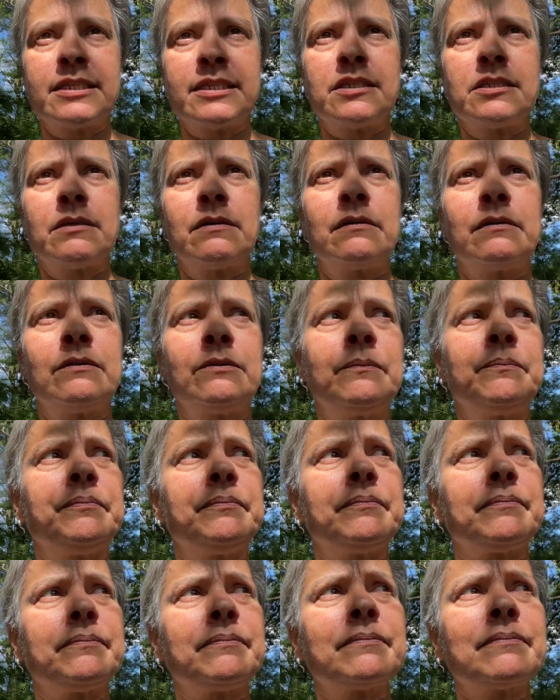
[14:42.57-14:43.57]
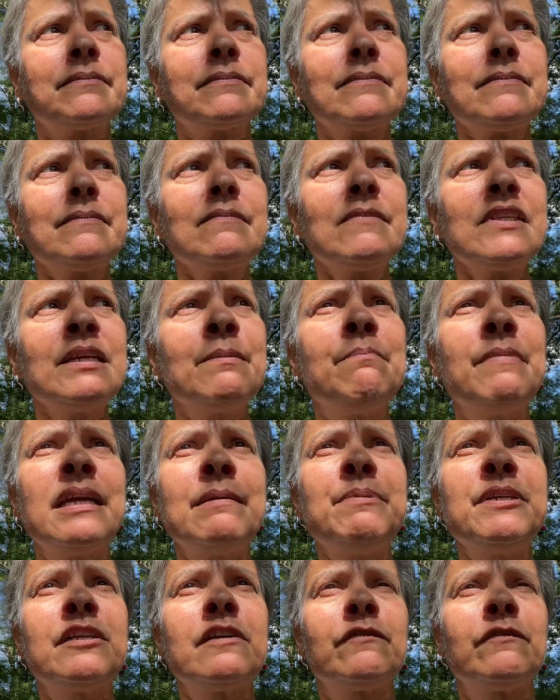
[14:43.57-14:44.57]
So
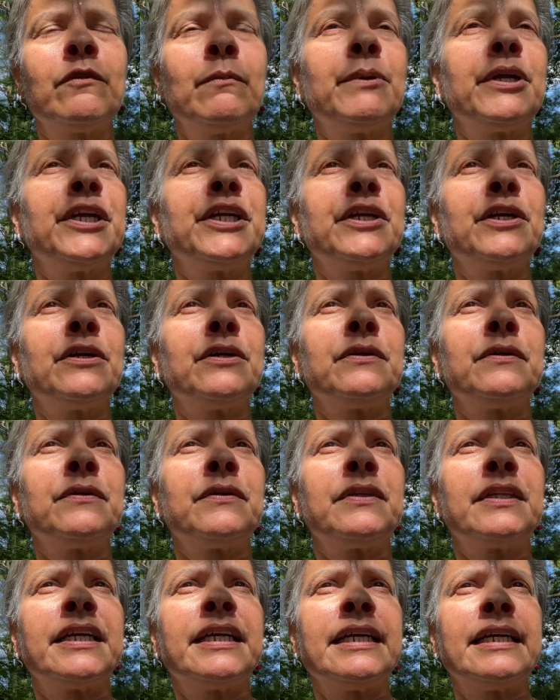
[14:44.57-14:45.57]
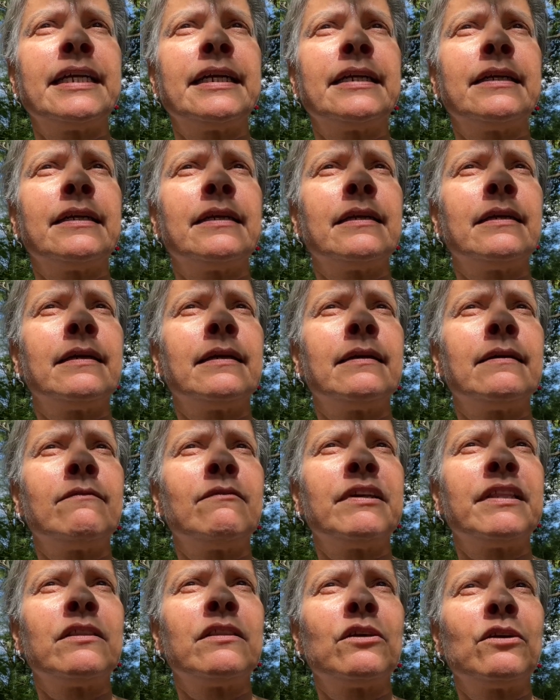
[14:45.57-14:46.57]
maybe you're familiar, like,
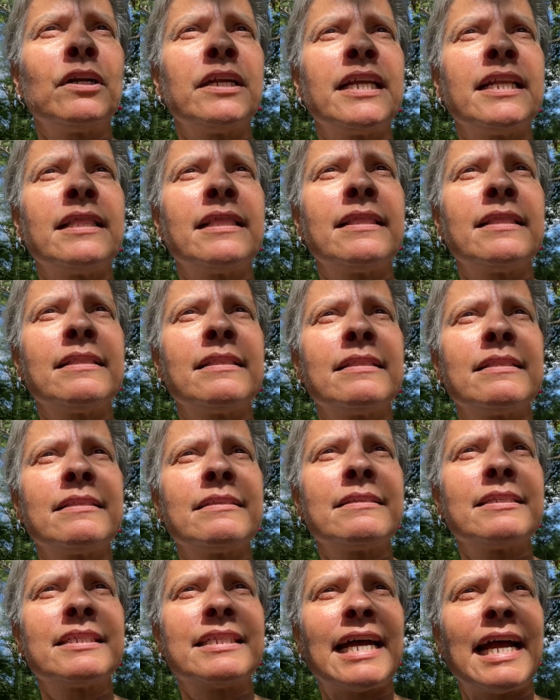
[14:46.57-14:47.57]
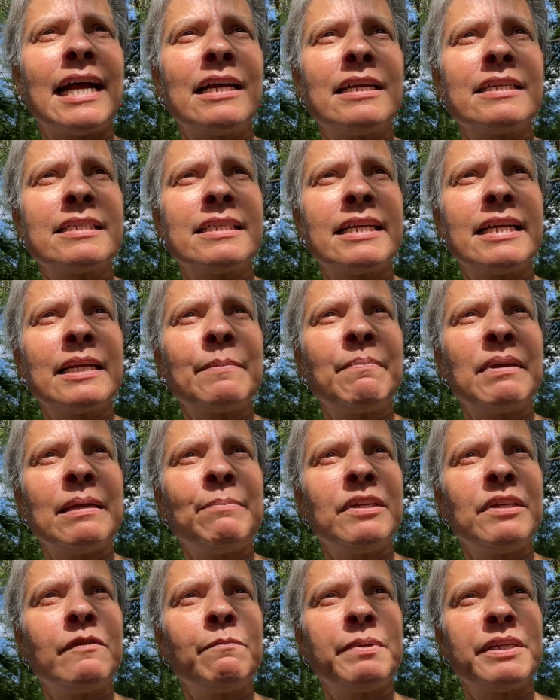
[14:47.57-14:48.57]
with learning styles. Like,
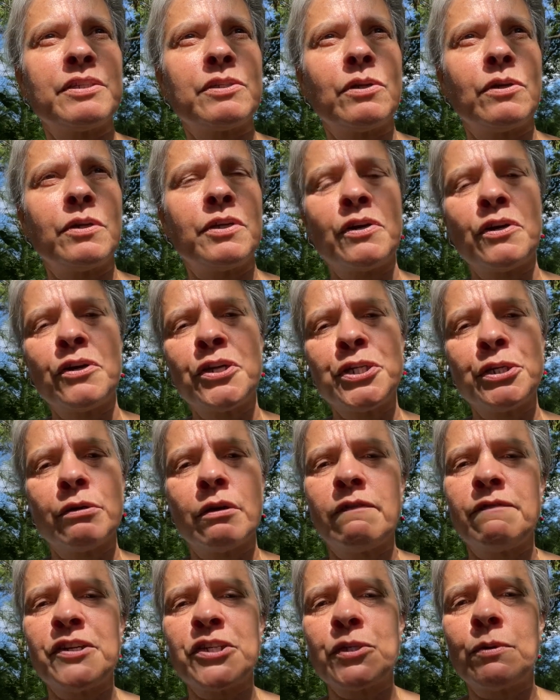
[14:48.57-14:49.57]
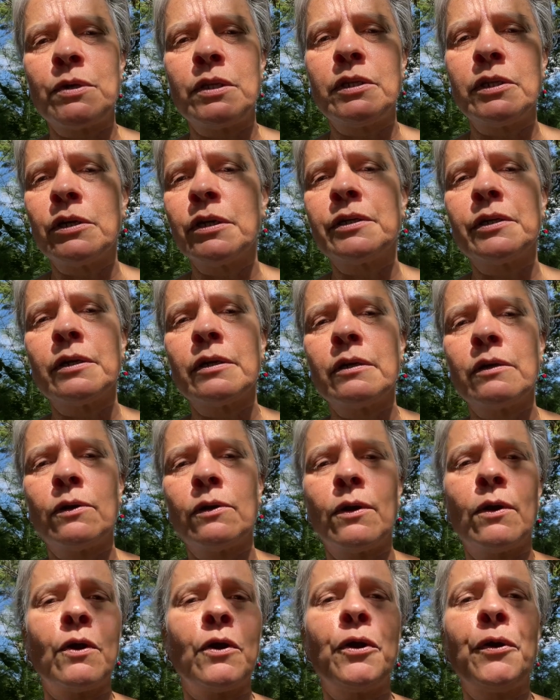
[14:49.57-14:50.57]
maybe you've been told, oh, you're a visual learner,
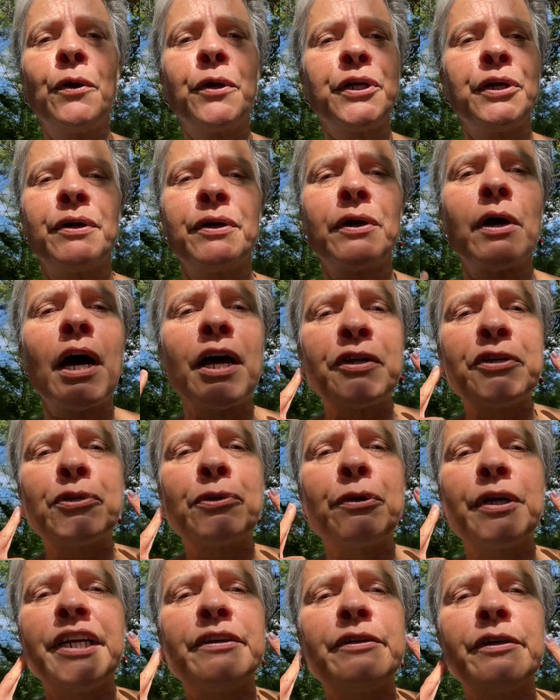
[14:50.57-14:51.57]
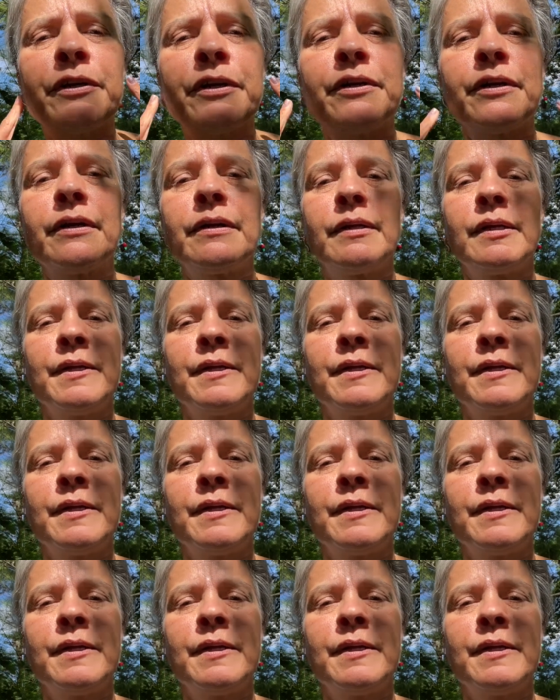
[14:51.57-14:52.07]
or oh, you're an auditory learner.